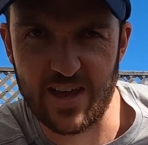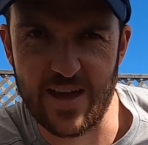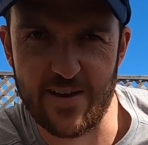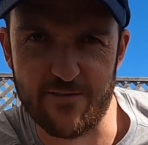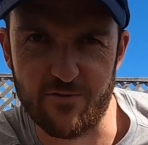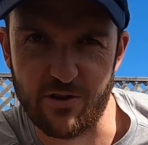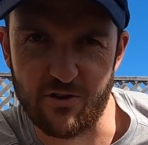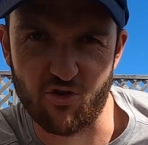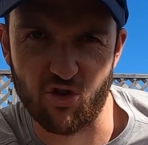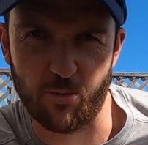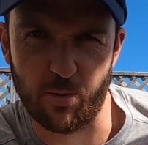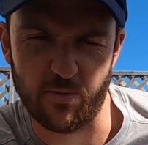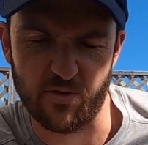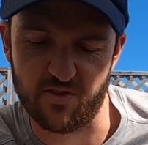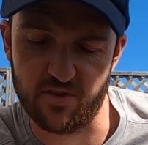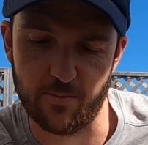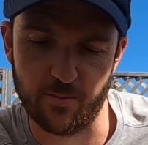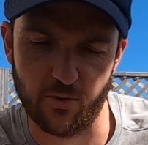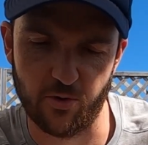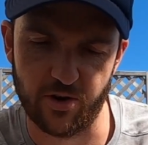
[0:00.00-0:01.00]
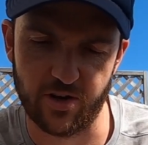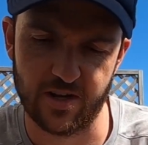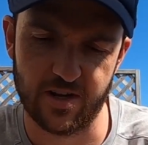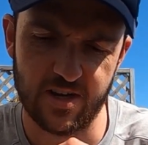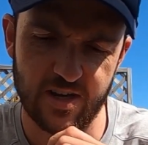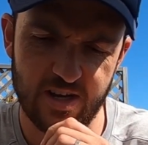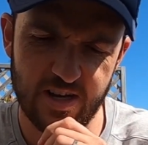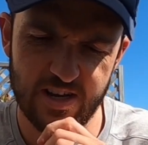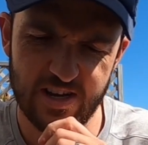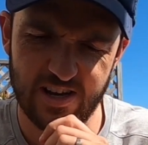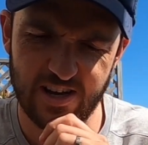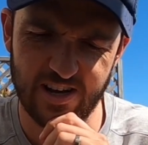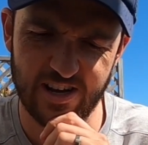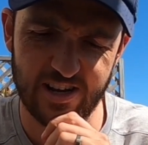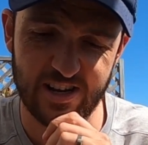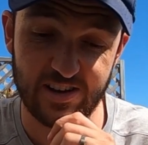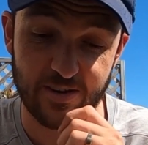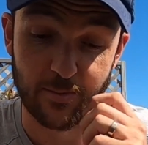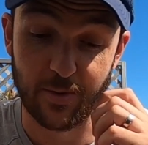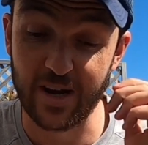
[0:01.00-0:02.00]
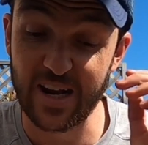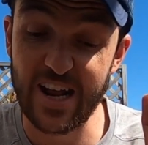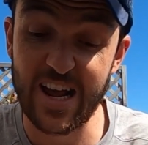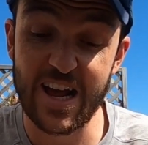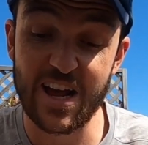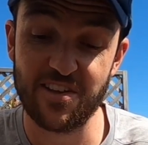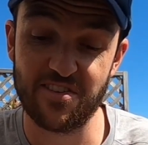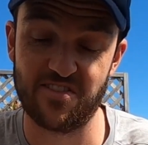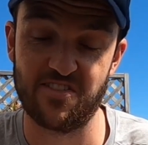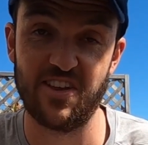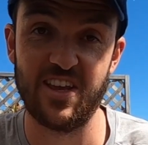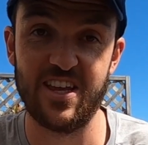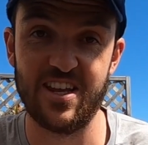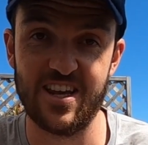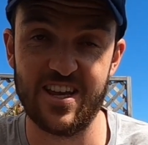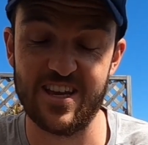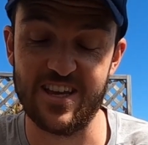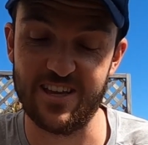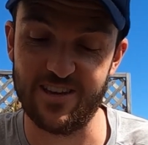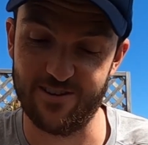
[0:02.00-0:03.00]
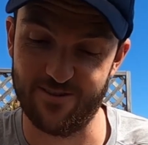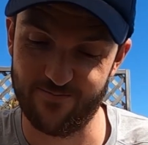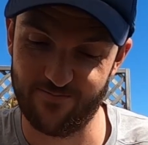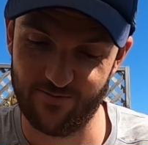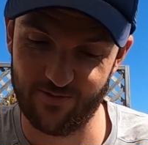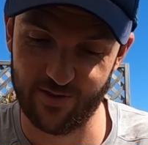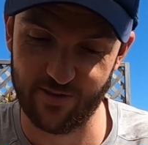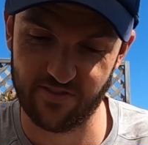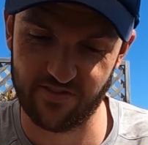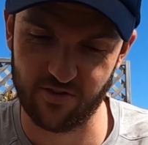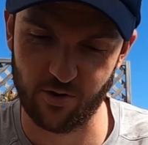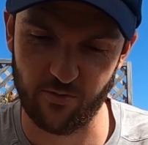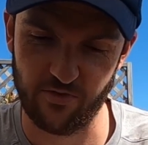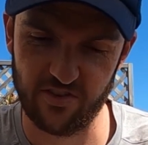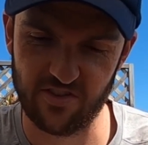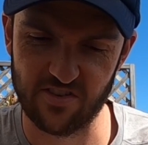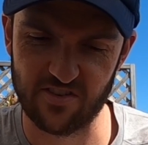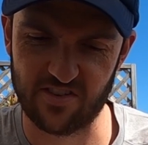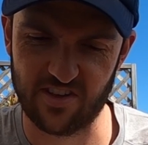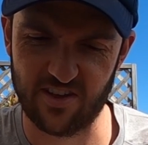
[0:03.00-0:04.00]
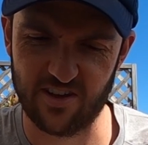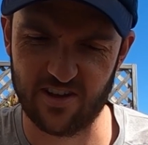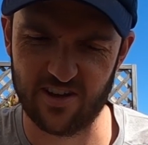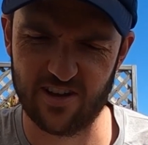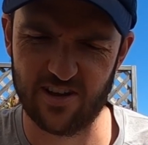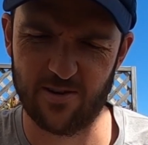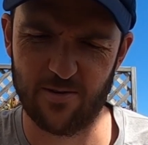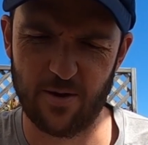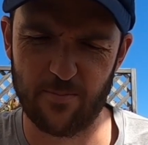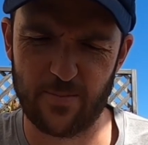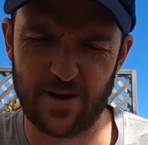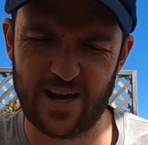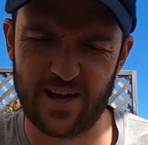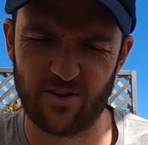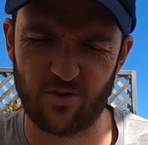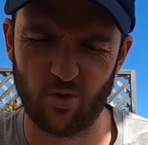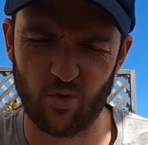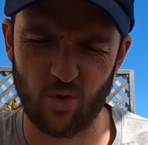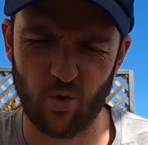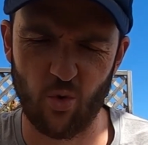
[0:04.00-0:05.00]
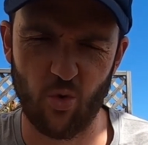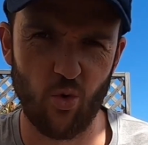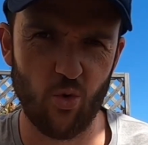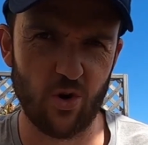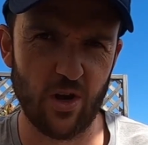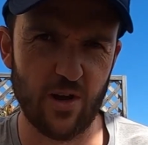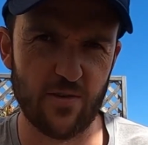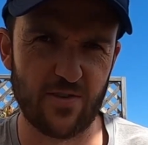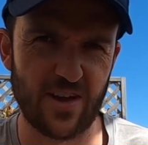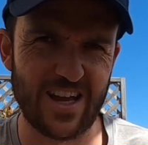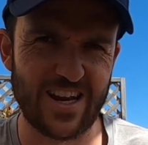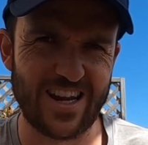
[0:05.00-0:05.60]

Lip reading: Every drop off at some point. My last CD I've sold, this is a band called Order of